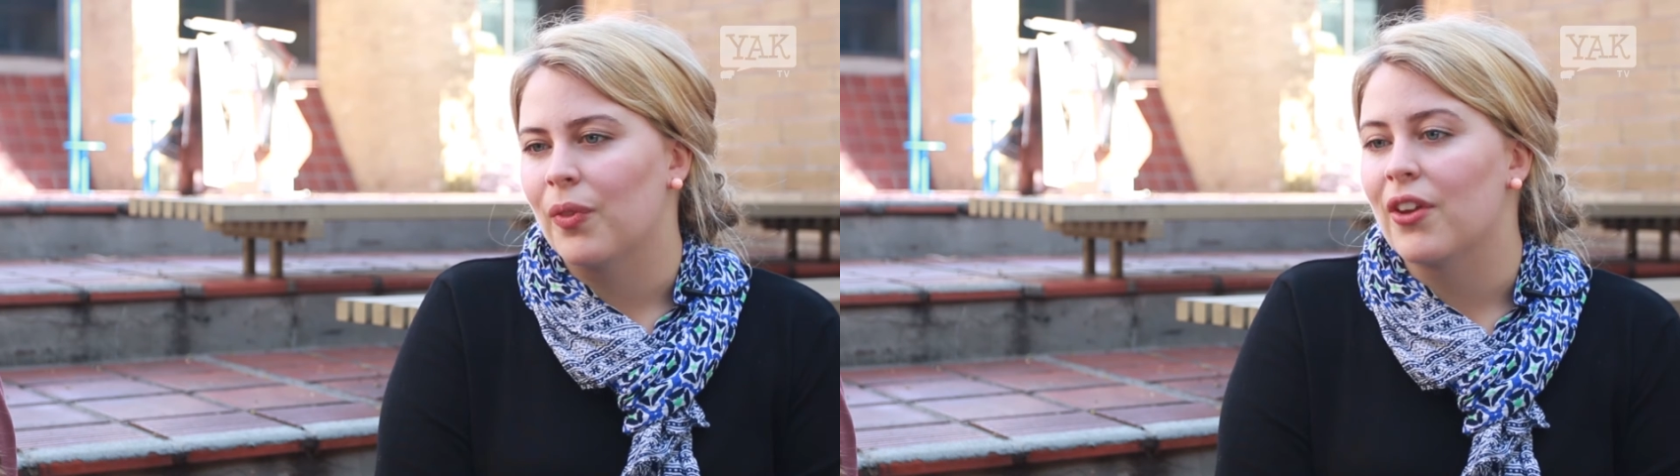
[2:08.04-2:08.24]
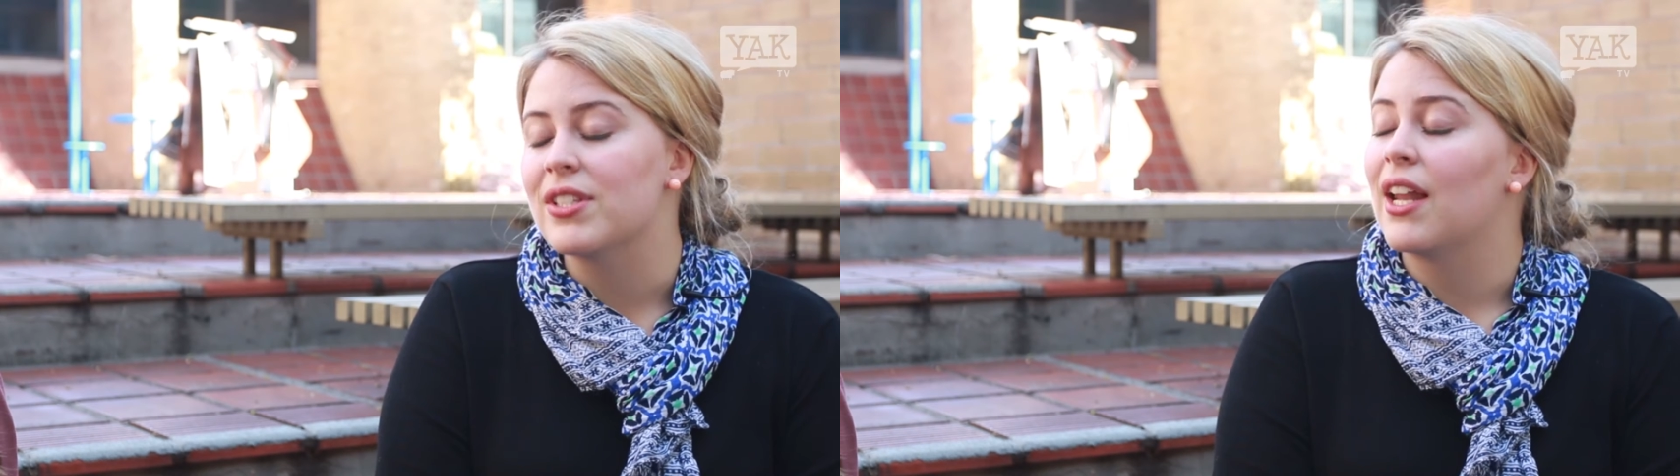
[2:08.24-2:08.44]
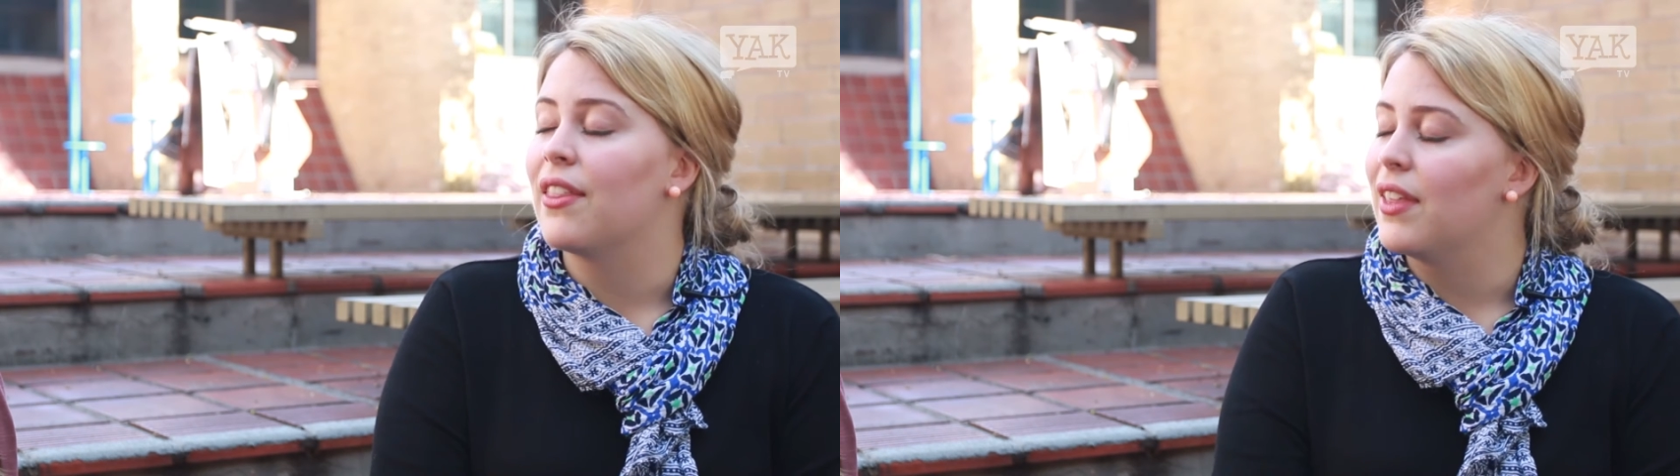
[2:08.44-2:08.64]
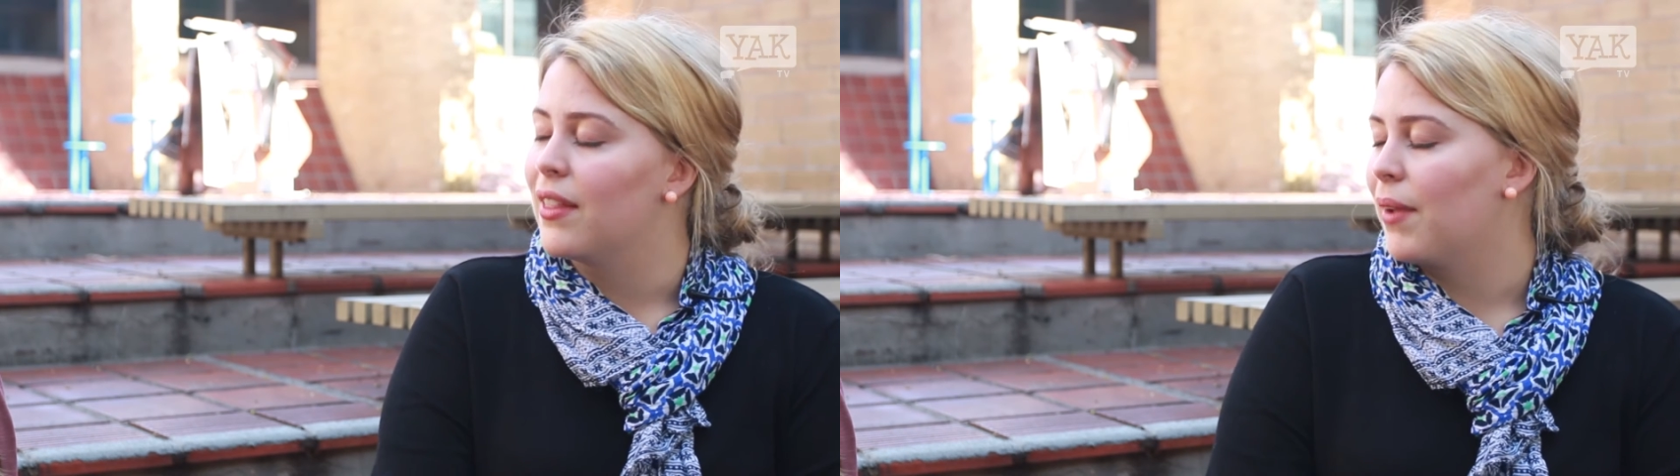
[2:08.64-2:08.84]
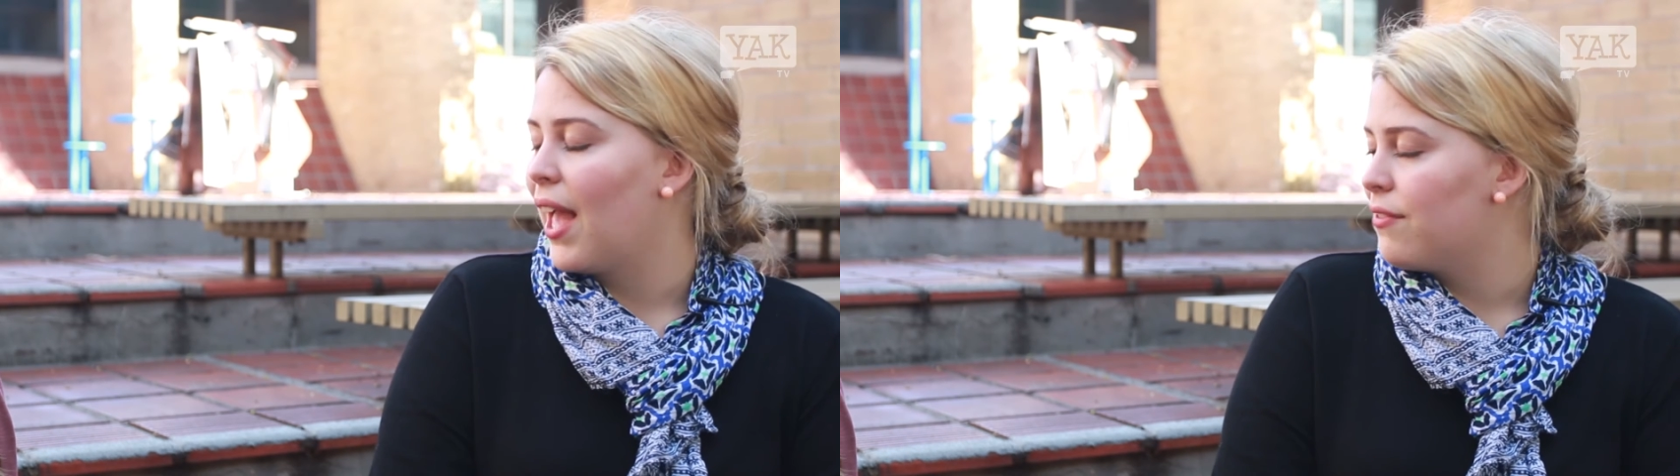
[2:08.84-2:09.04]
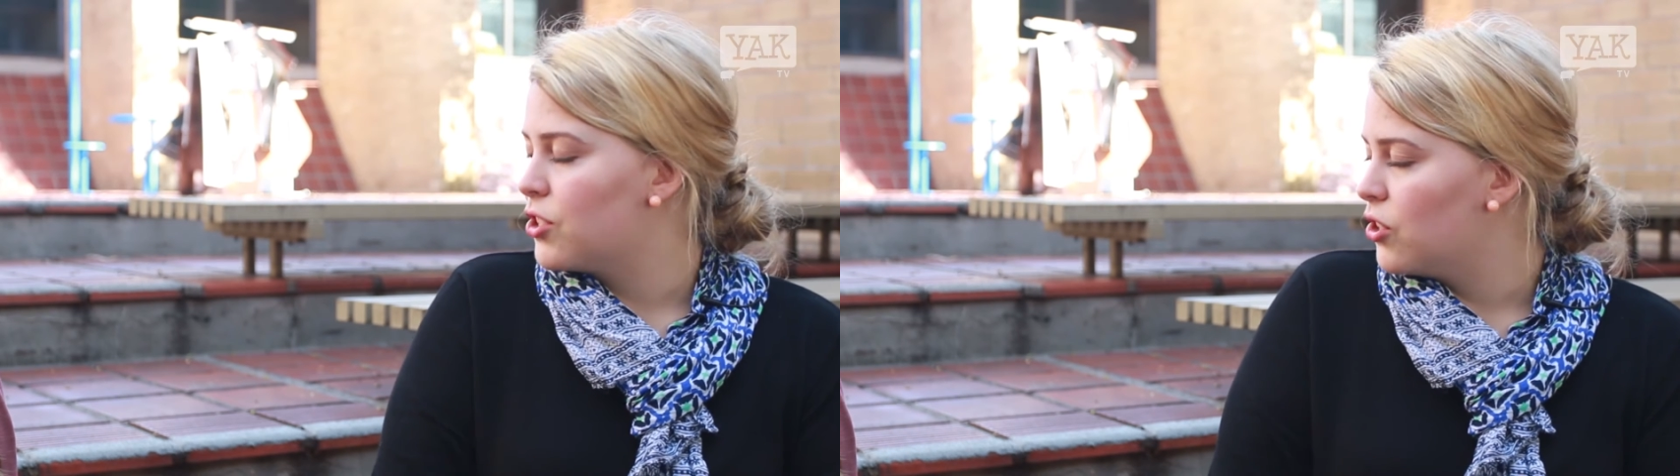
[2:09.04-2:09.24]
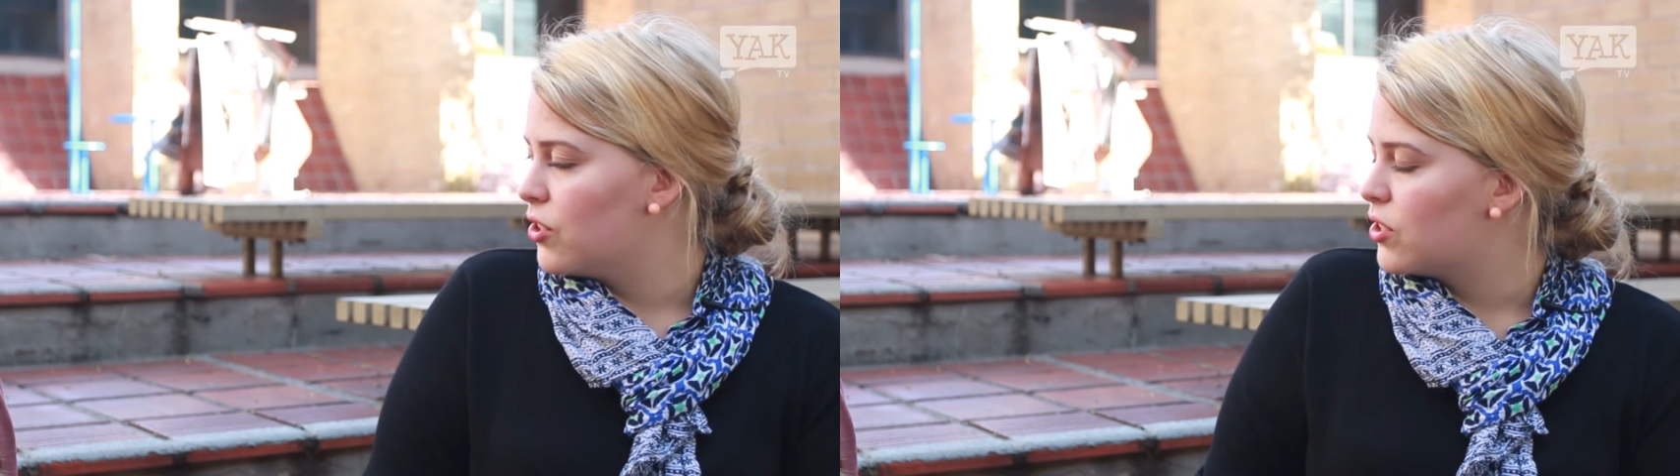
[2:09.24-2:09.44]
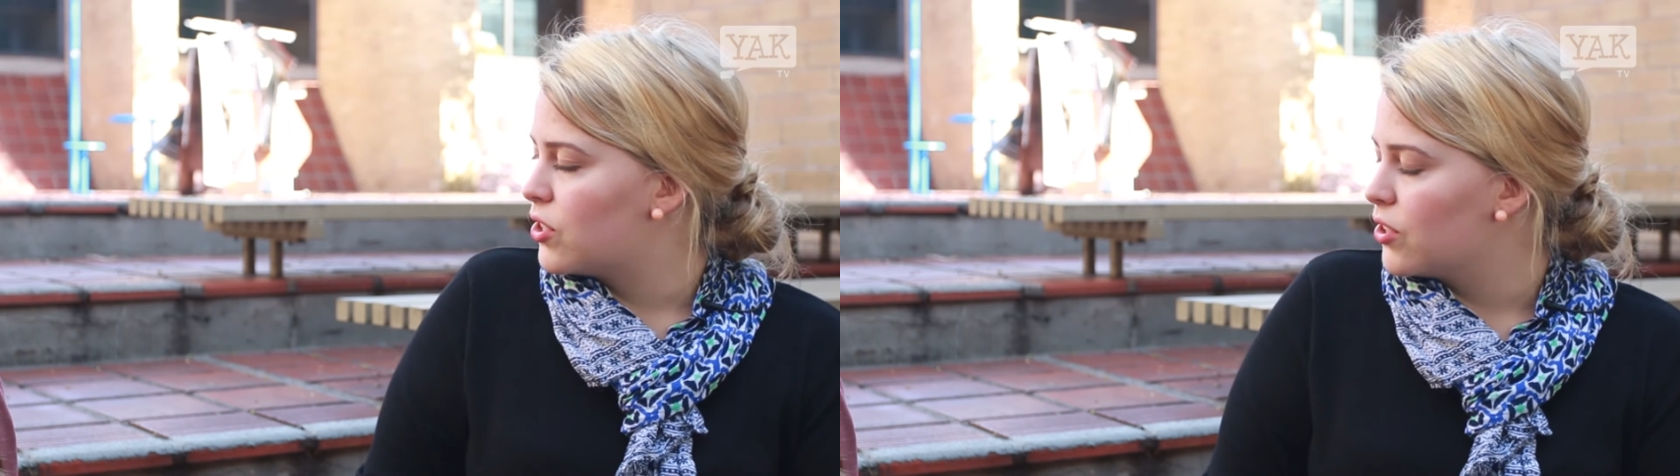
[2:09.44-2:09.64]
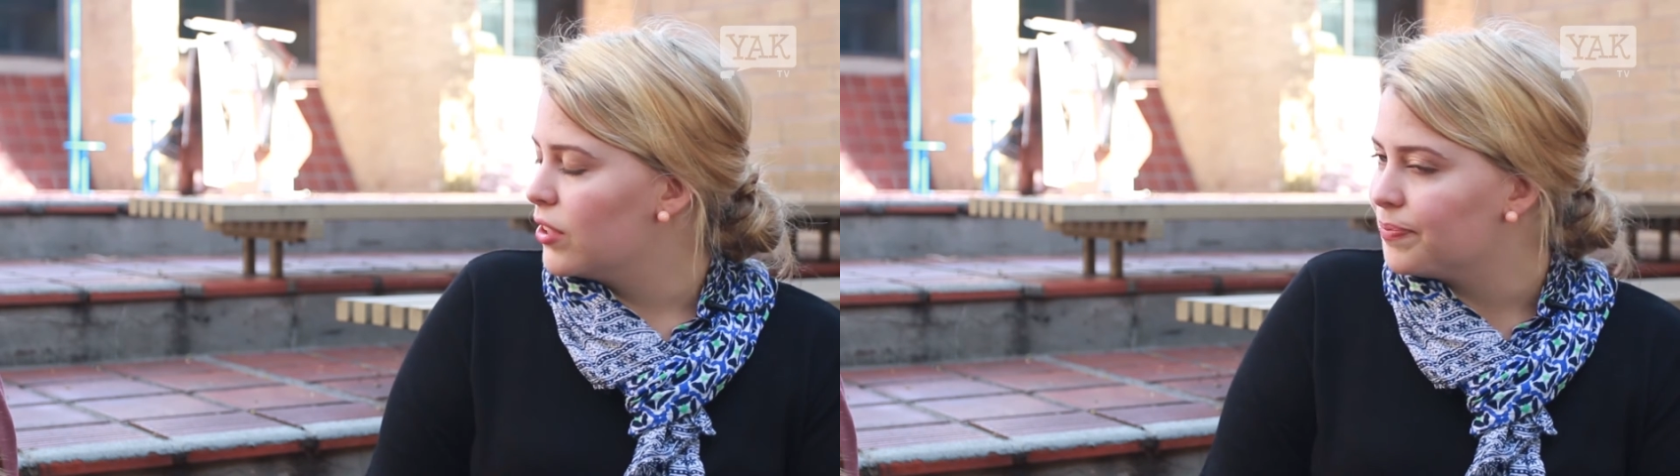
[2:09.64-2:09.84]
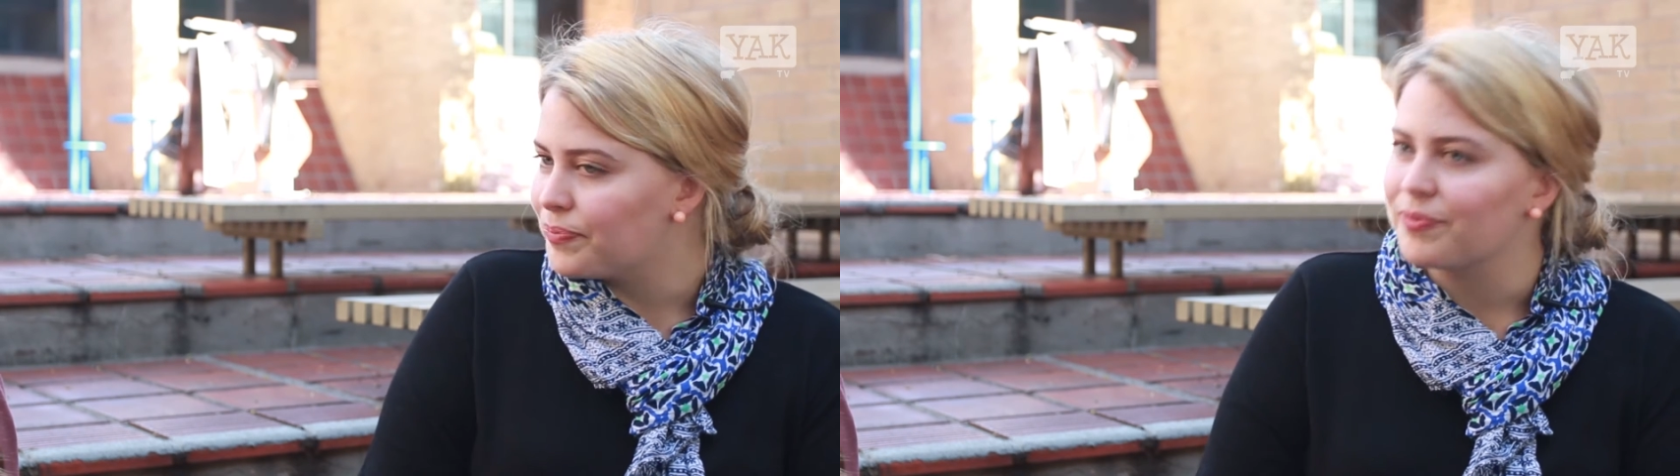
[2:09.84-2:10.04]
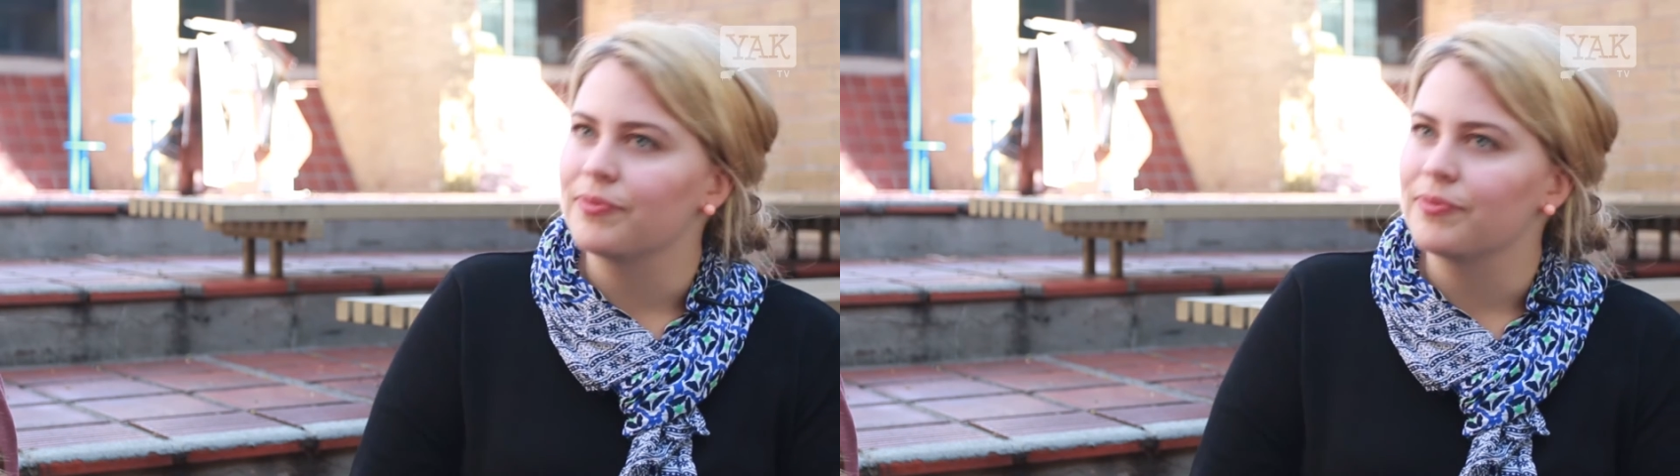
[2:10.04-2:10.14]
There's another thing that we have students do.